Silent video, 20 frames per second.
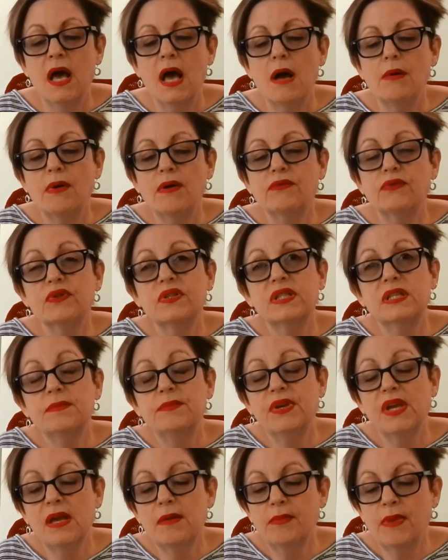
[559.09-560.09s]
However,
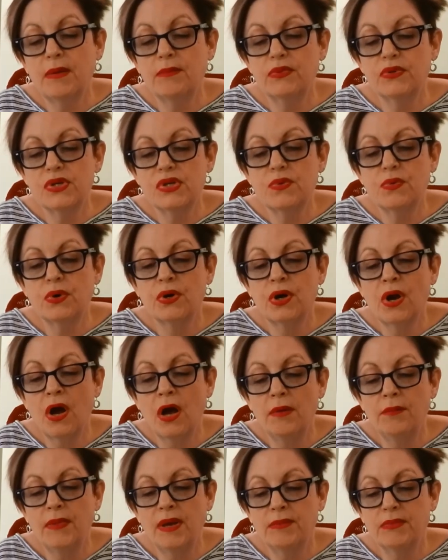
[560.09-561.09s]
CPA members who were
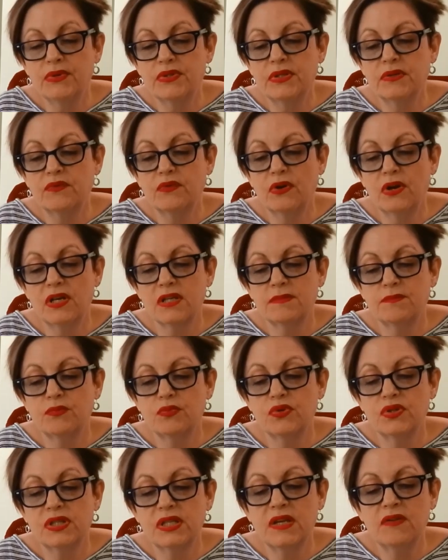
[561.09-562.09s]
not members of CRISP
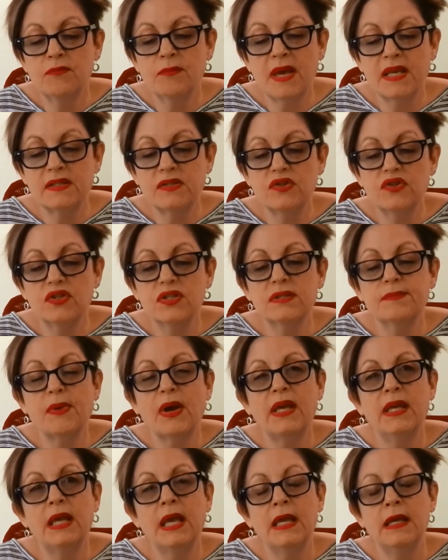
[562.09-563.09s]
received messages
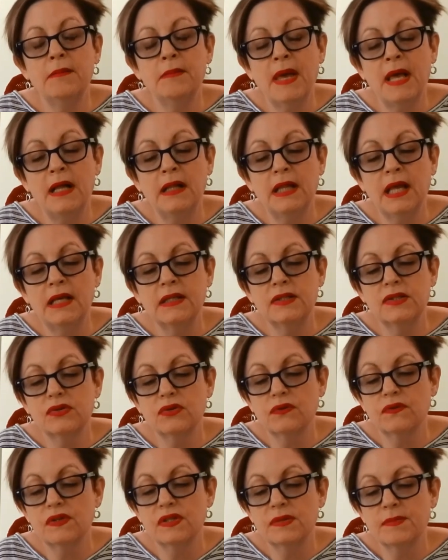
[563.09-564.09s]
by email and
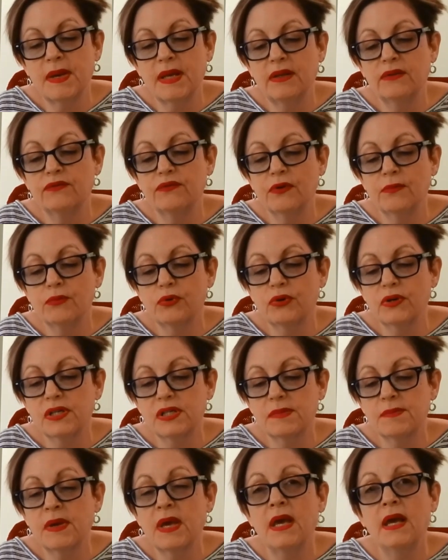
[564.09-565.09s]
surface mail from
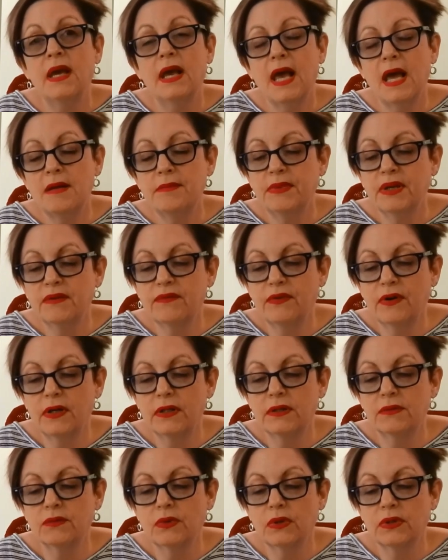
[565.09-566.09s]
CRISP and
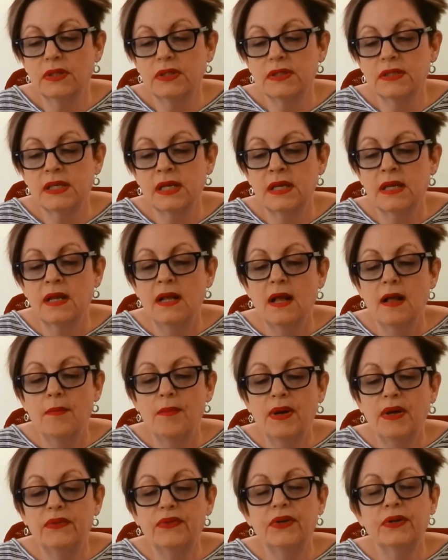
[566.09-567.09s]
McFarland Rowlands
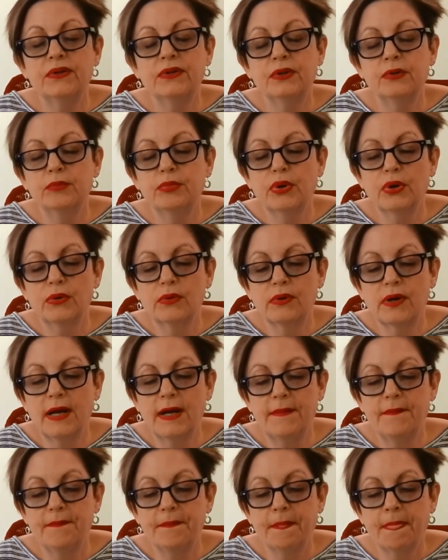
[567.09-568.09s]
about their new
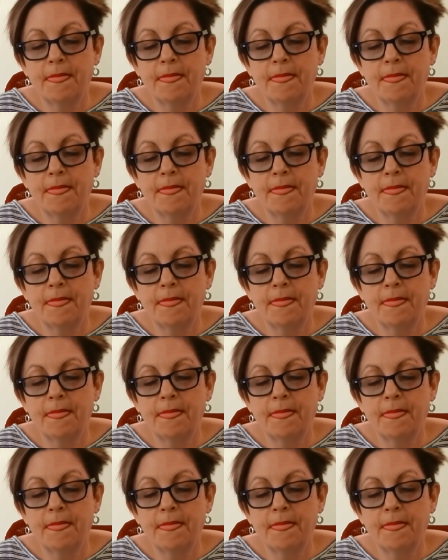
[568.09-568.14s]
program.